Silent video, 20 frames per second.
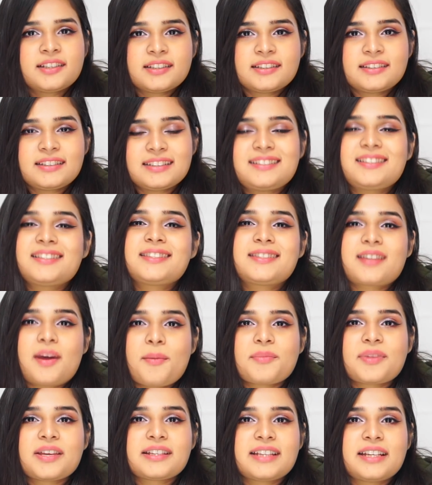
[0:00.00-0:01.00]
this is
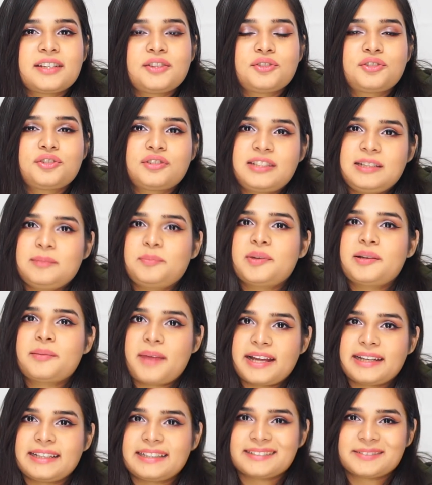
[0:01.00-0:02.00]
something that you should keep in
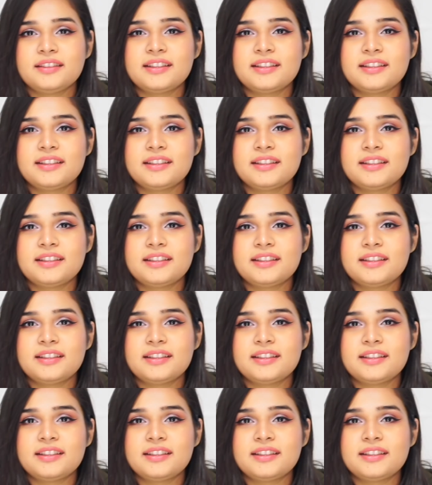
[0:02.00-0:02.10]
mind.